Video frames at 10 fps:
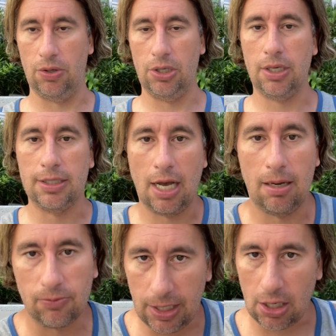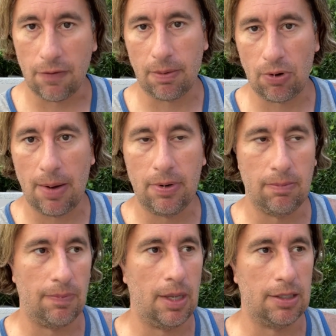You can tell I'm reading off
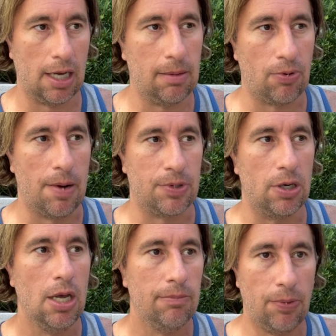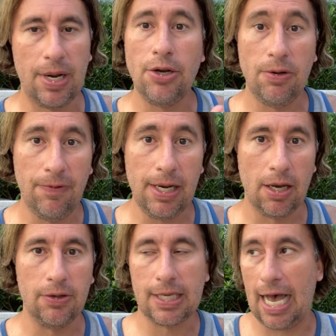a teleprompter. But when I do
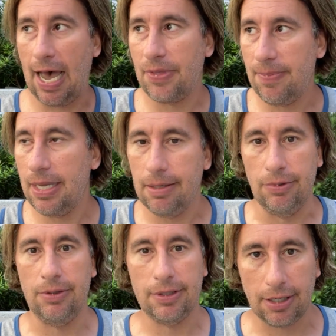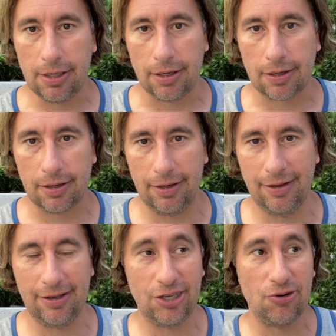videos, I have to be in a mood to talk.
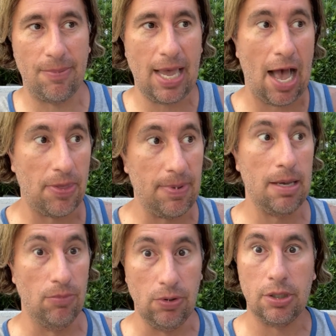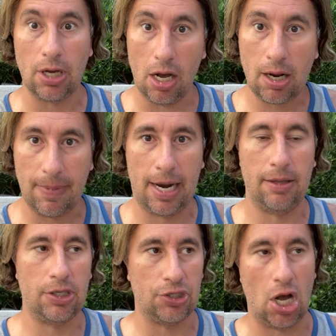You know what I mean? I have to be in a mood to talk about
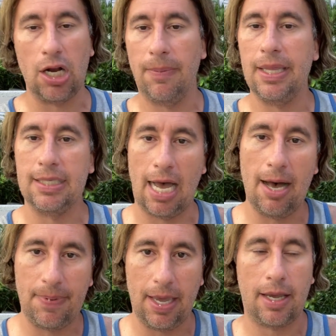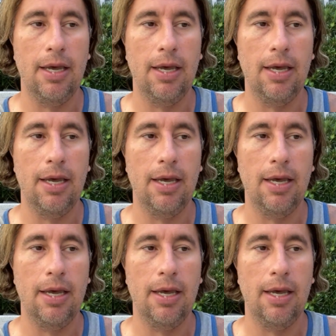it, to talk about the topic.